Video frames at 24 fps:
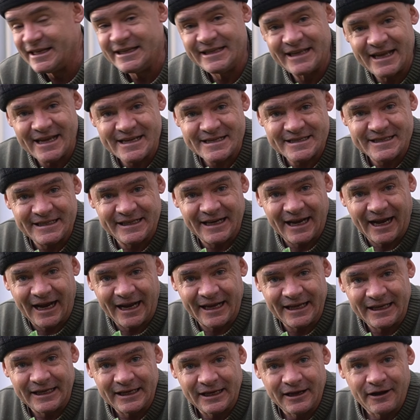
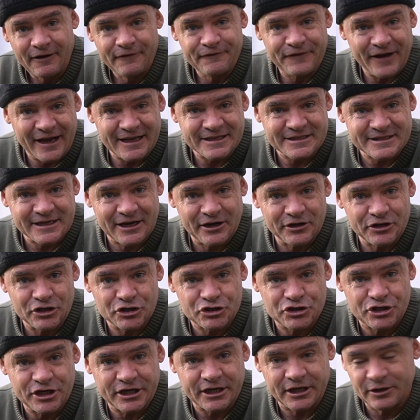yesterday, Fatso the
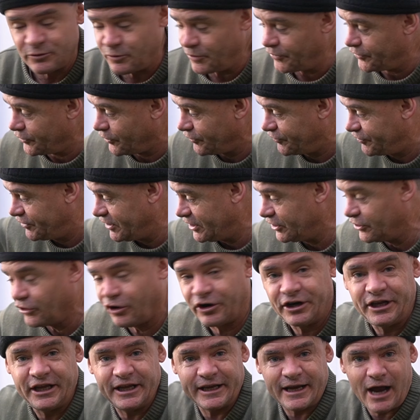chicken was sitting
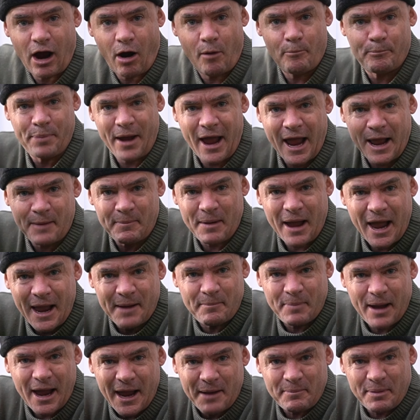on here going bang,
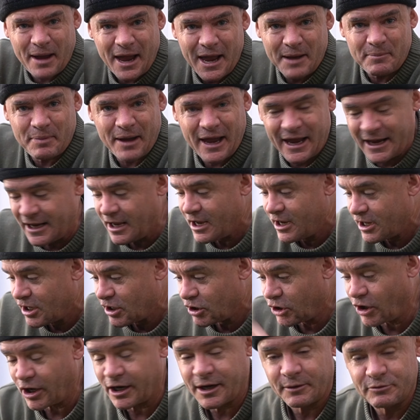bang, bang, bang, bang,
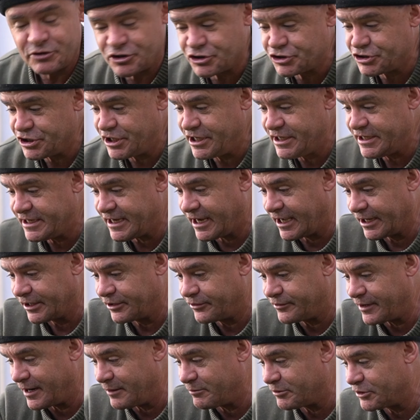like a machine gun,
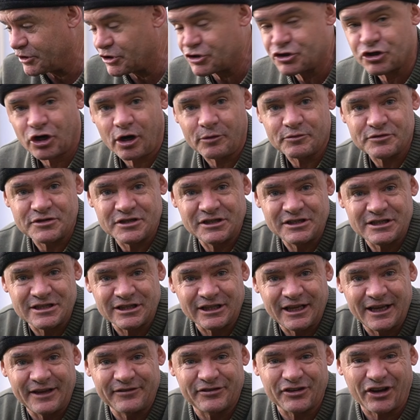grabbing the tops of his
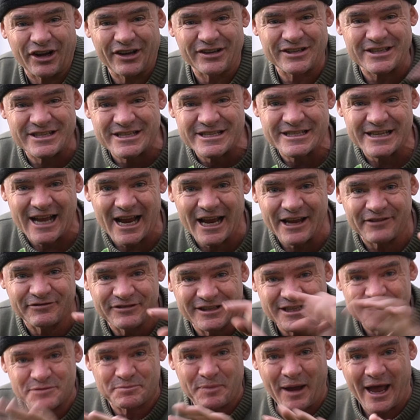leaves. I
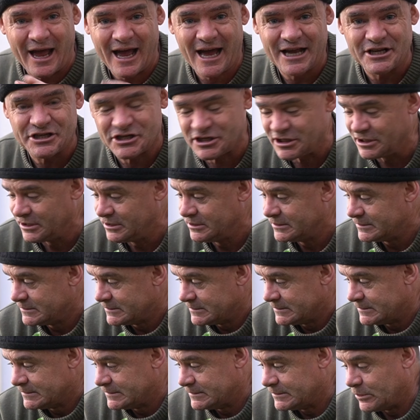saved this patch
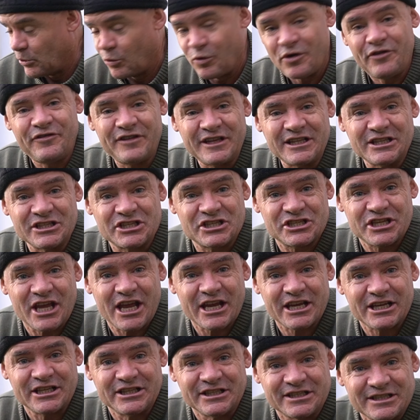within
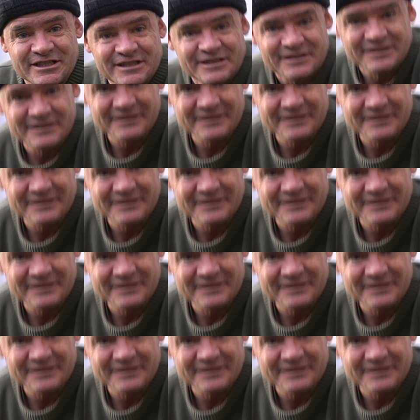seconds.